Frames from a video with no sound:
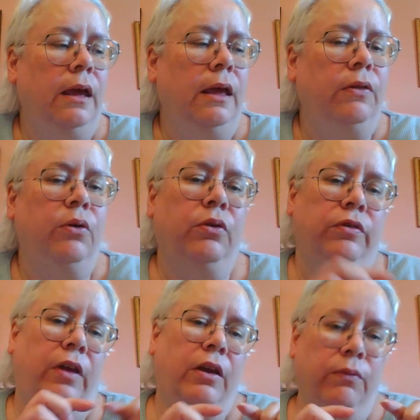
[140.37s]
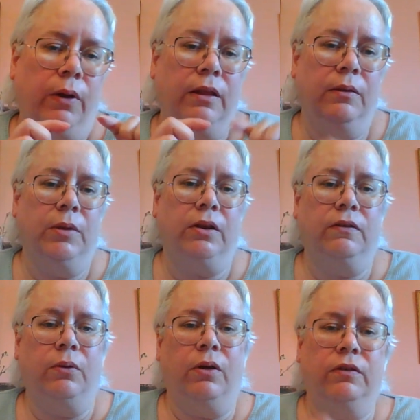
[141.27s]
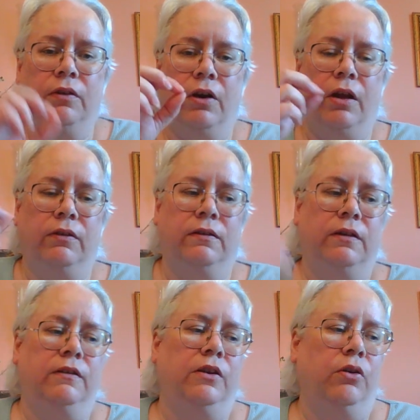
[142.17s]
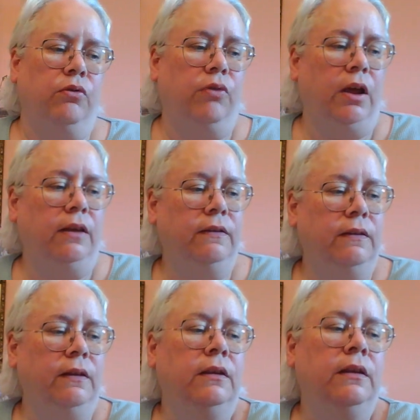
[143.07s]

the girl's kind of right in the middle, so I'll start out stitching her dress.